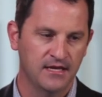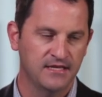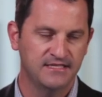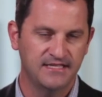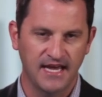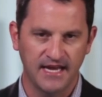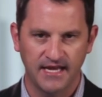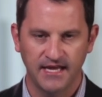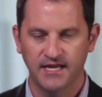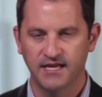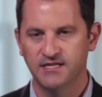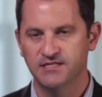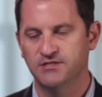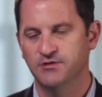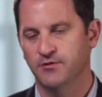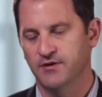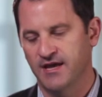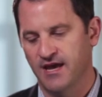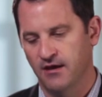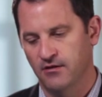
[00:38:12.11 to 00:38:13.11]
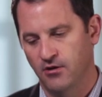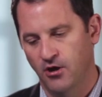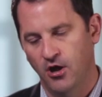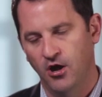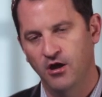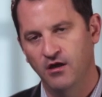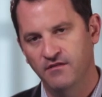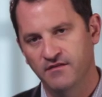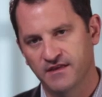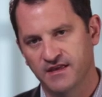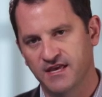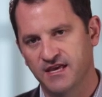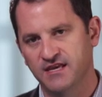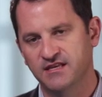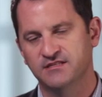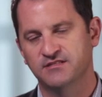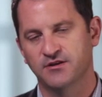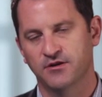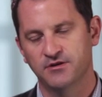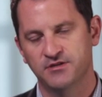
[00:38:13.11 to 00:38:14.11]
taking into account all the key
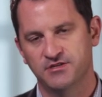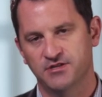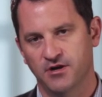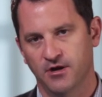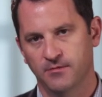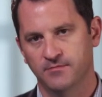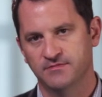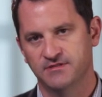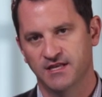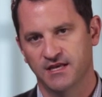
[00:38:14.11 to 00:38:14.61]
search terms